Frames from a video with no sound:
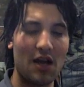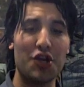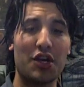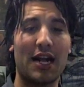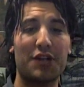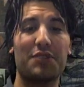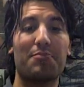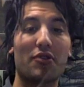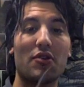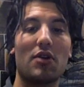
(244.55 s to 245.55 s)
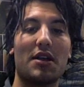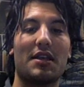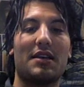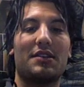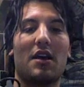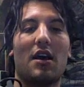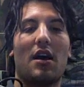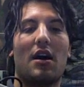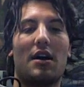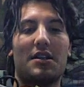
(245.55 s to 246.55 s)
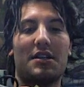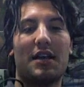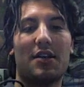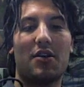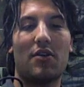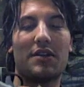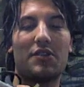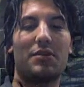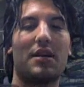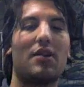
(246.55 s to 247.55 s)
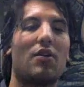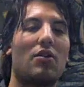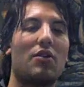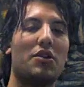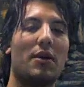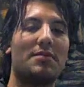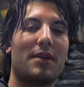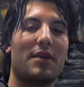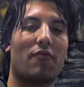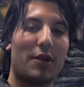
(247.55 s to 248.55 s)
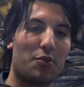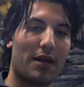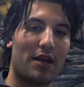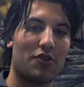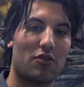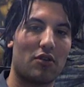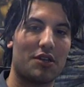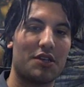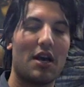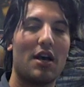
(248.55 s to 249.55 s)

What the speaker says: You can actually pre-order these, the Nintendo and Super Nintendo USB RetroBit controllers.